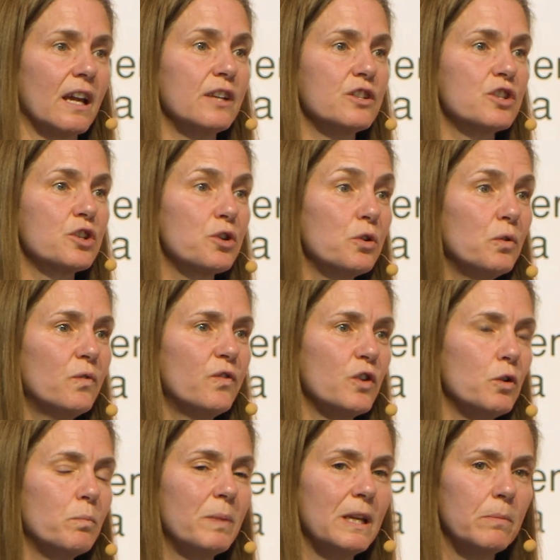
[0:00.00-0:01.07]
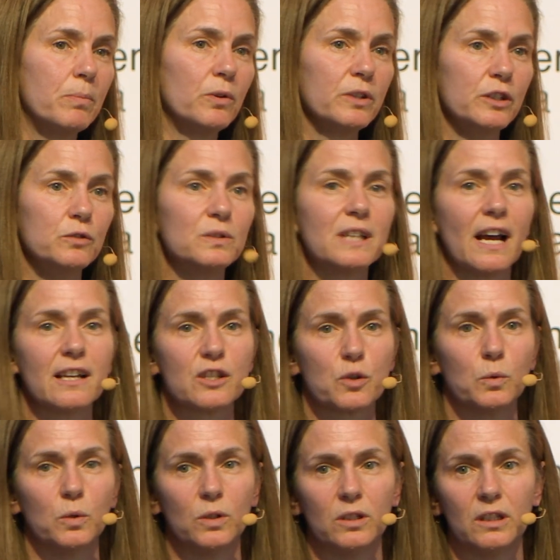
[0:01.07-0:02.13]
and too few people use that
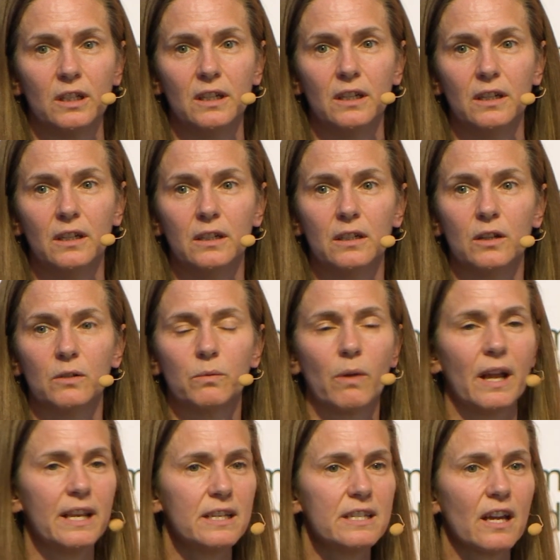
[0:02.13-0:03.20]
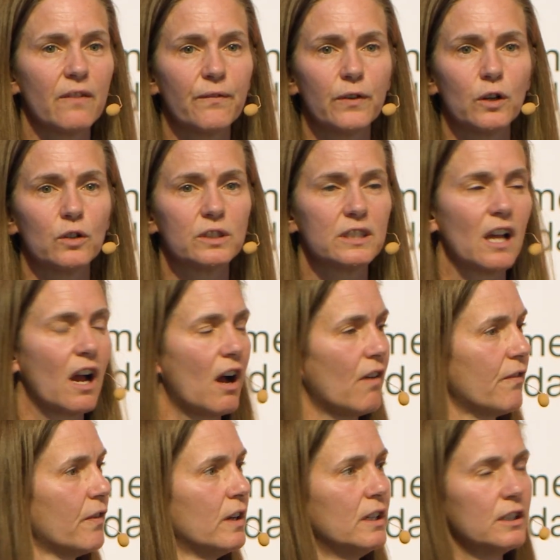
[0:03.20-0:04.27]
tool. Write it down for
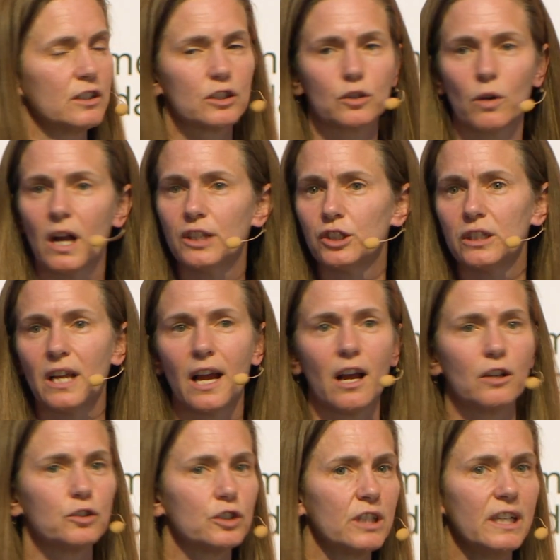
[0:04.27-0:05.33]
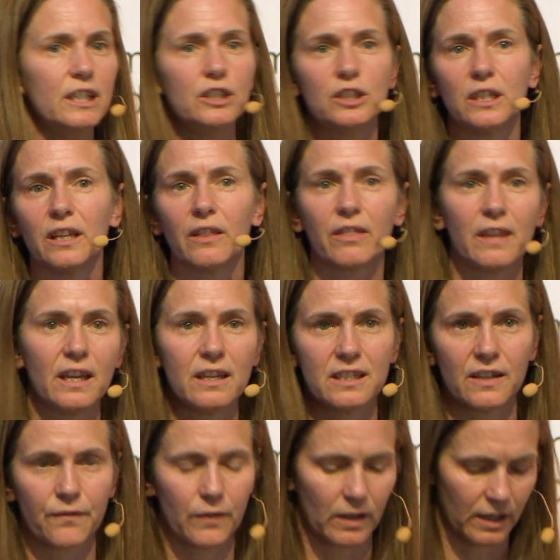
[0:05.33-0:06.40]
yourself, scratch it out, change it, think
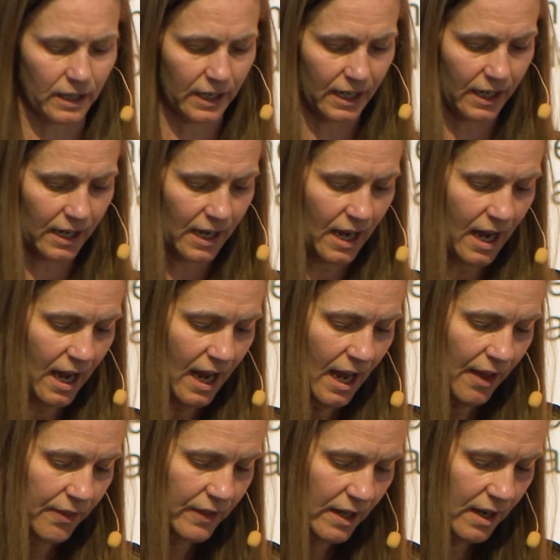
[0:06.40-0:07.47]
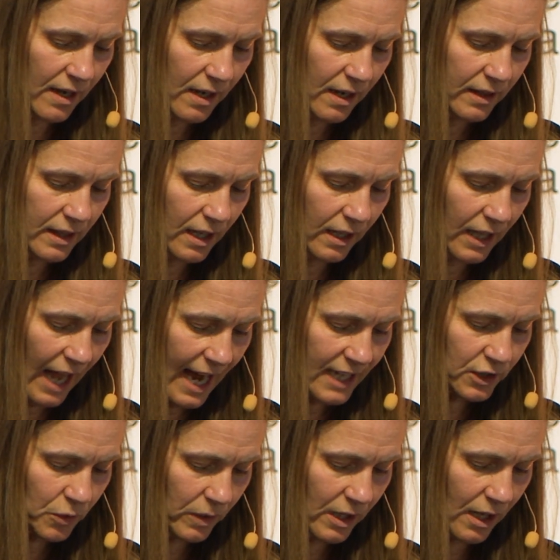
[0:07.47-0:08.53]
differently. Then the
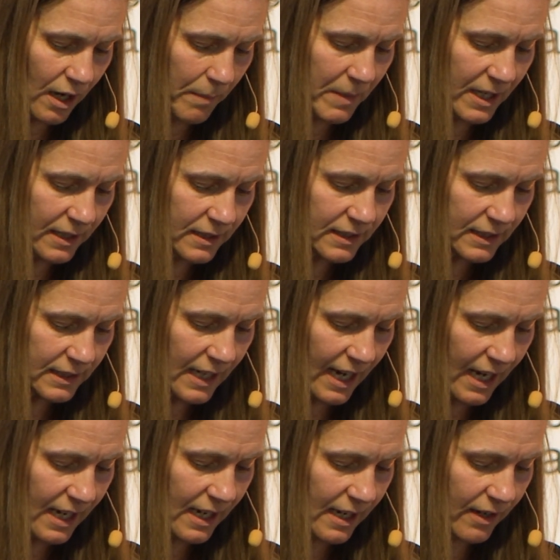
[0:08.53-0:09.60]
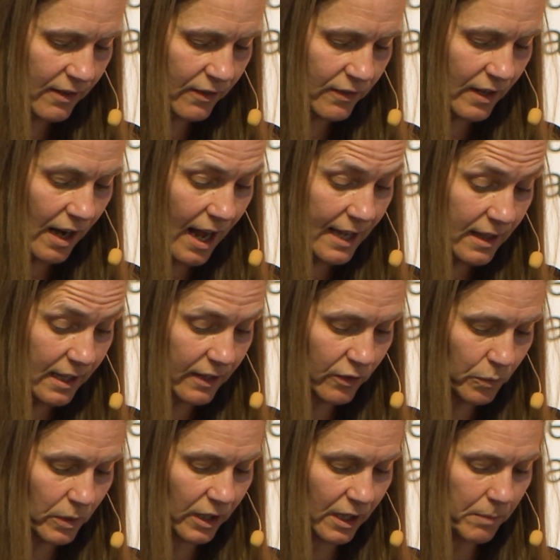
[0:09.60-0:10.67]
last one that I'm going to say is that I think is
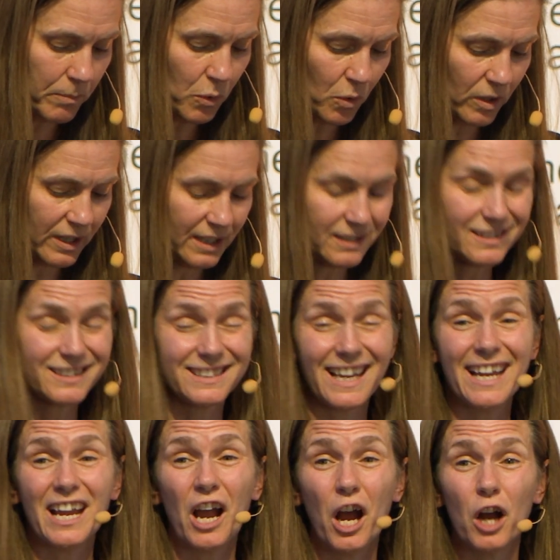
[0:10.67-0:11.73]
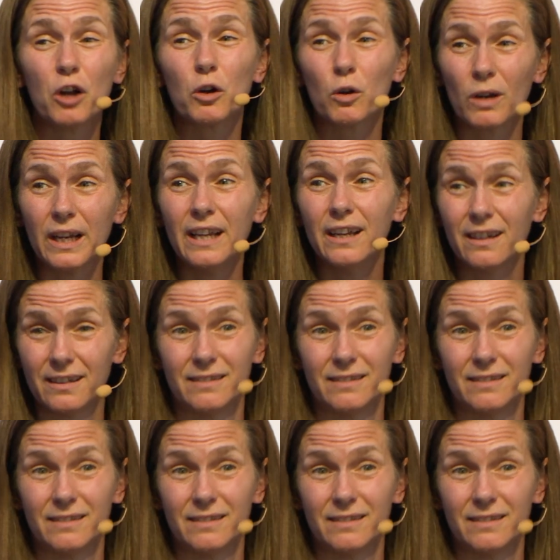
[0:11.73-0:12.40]
really important is stay hungry